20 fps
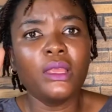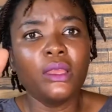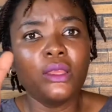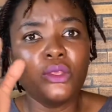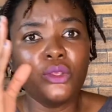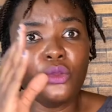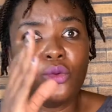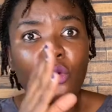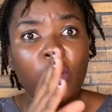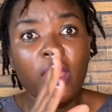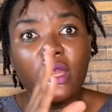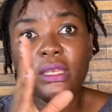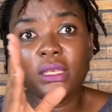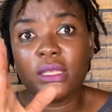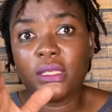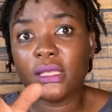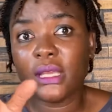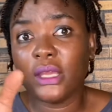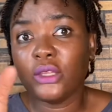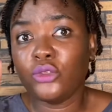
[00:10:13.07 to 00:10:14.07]
you can
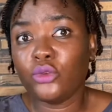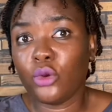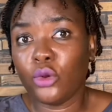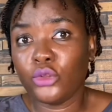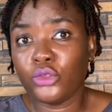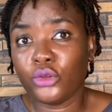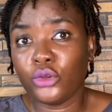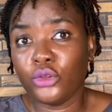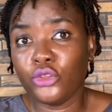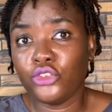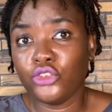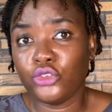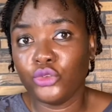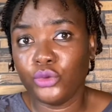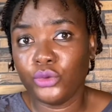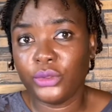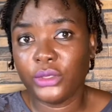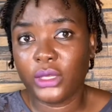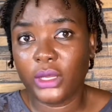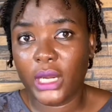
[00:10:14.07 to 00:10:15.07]
decide to also
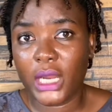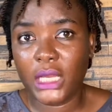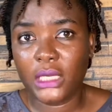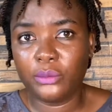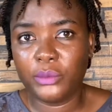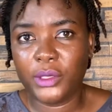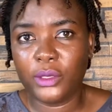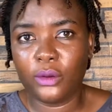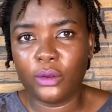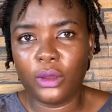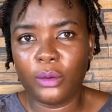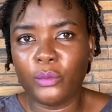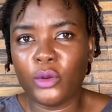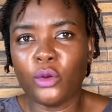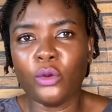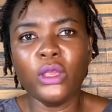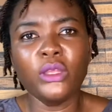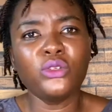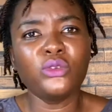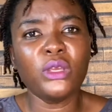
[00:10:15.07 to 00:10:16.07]
choose the right pillow. I'm not
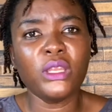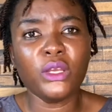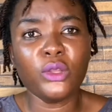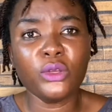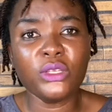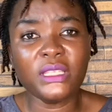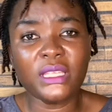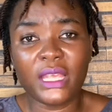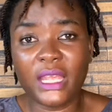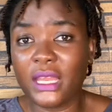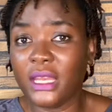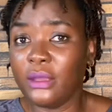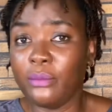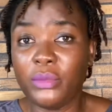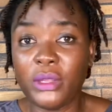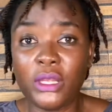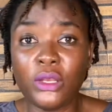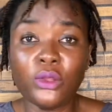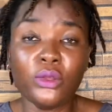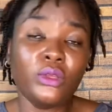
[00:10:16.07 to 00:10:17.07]
going to endorse any
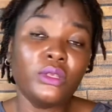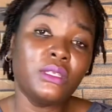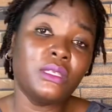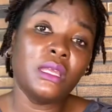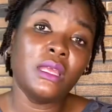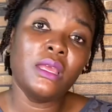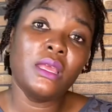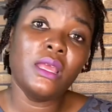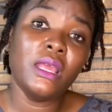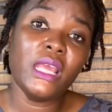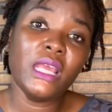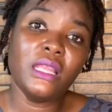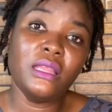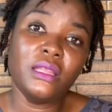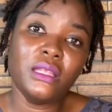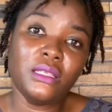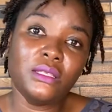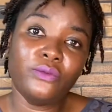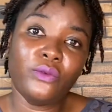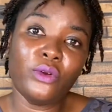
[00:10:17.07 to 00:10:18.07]
pillows in
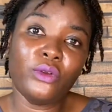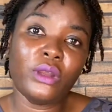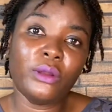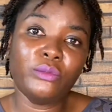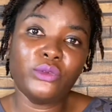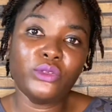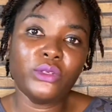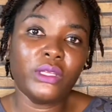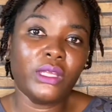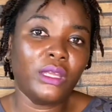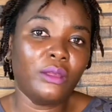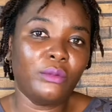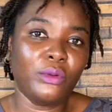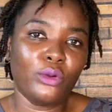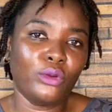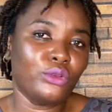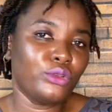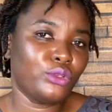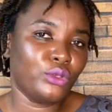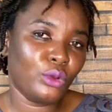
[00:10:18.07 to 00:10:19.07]
this forum today
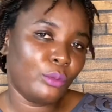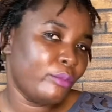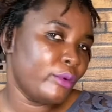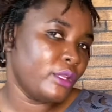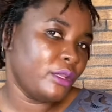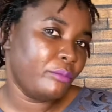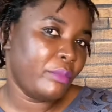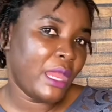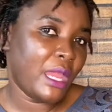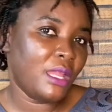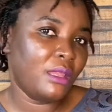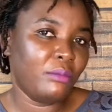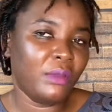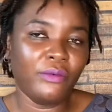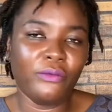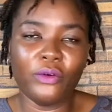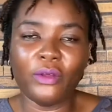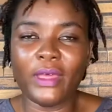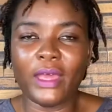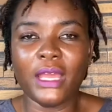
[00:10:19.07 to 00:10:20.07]
because nobody paid me
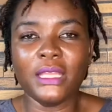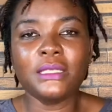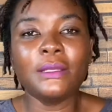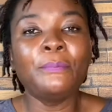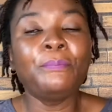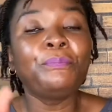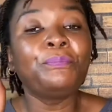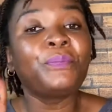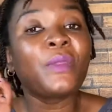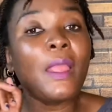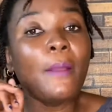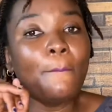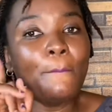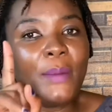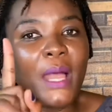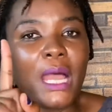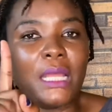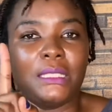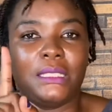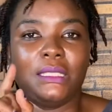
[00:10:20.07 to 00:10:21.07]
for that.
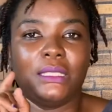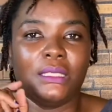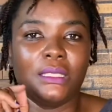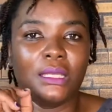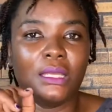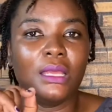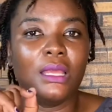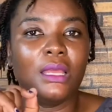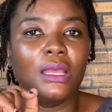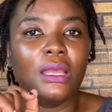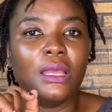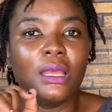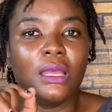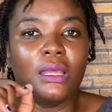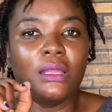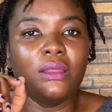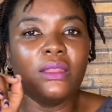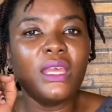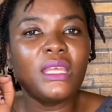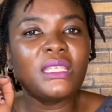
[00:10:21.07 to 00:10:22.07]
But
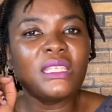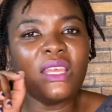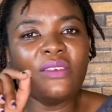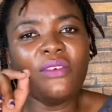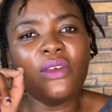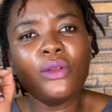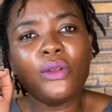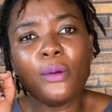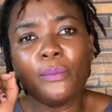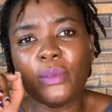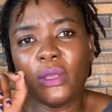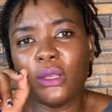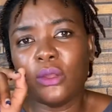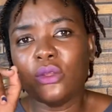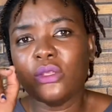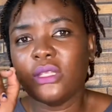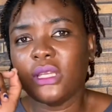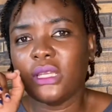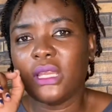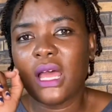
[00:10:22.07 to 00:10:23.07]
there are several pillows
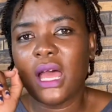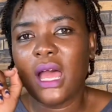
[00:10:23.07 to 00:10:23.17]
that